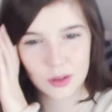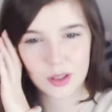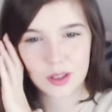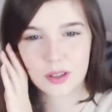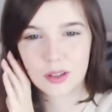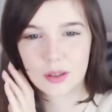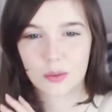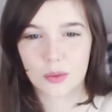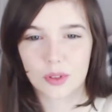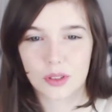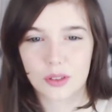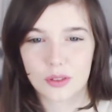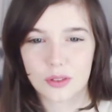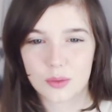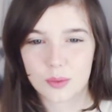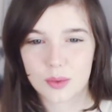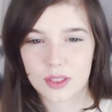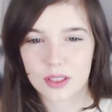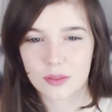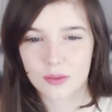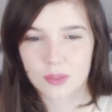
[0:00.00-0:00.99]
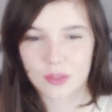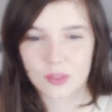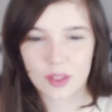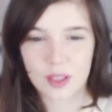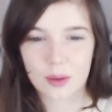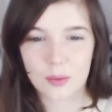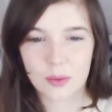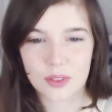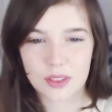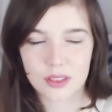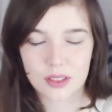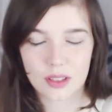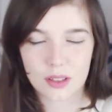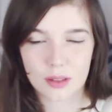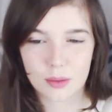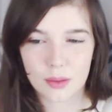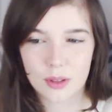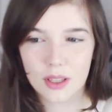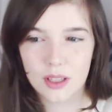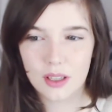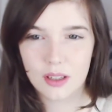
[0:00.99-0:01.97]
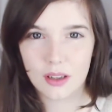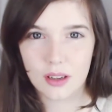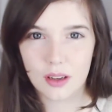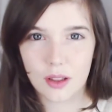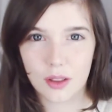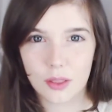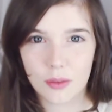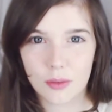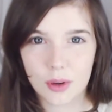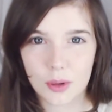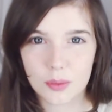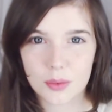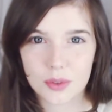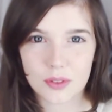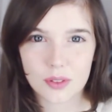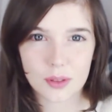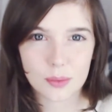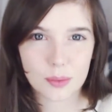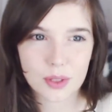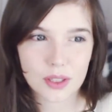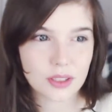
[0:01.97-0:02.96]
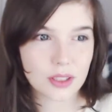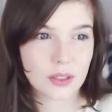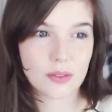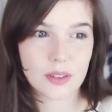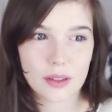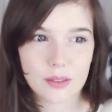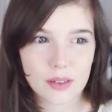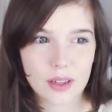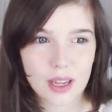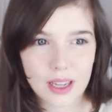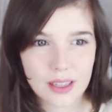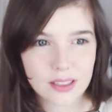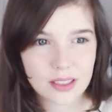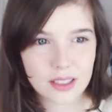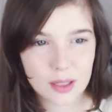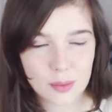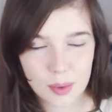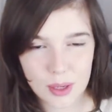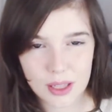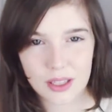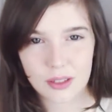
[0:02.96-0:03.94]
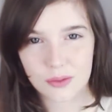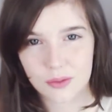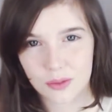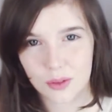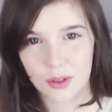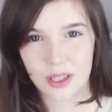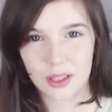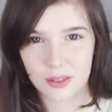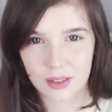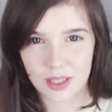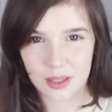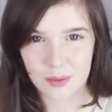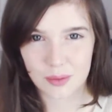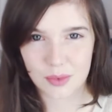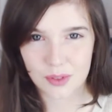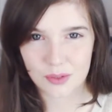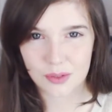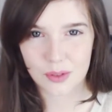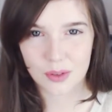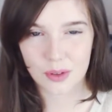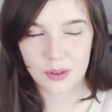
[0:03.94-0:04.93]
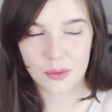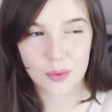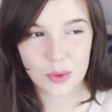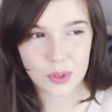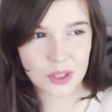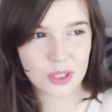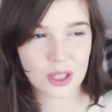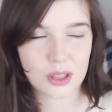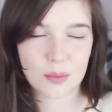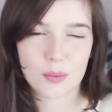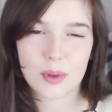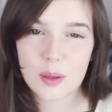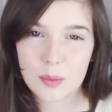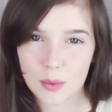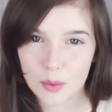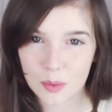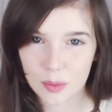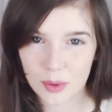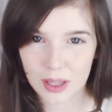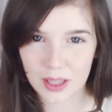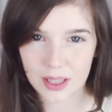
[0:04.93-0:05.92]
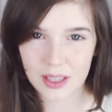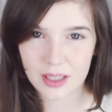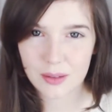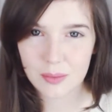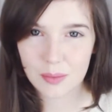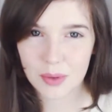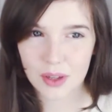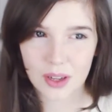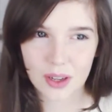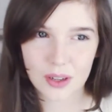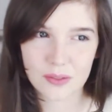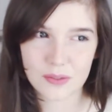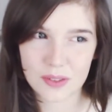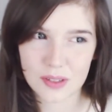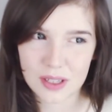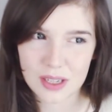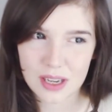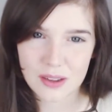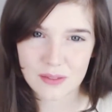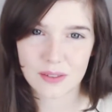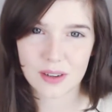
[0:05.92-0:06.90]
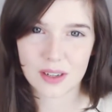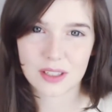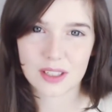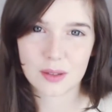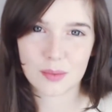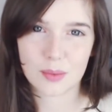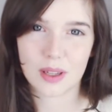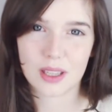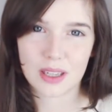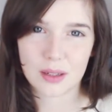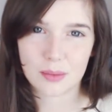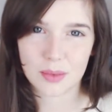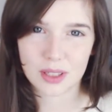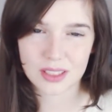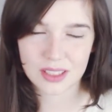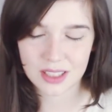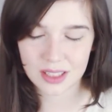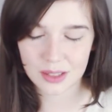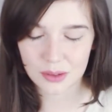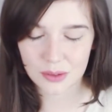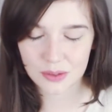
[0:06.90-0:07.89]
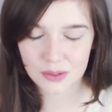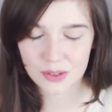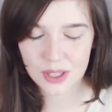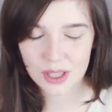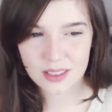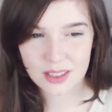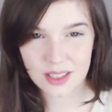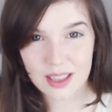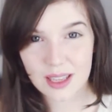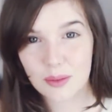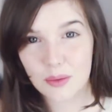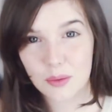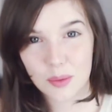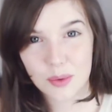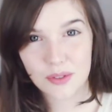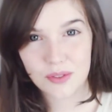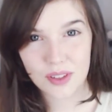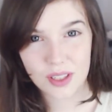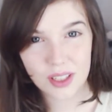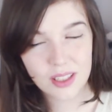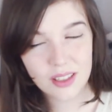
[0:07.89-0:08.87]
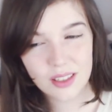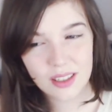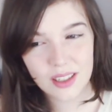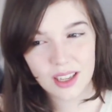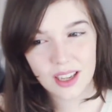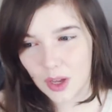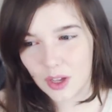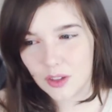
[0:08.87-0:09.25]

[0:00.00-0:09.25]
I kind of want to do some stuff on that once I learn the ropes of it because I've never actually played a Fallout game before. I've watched other people play, but I've never actually played it myself. So that will be fun.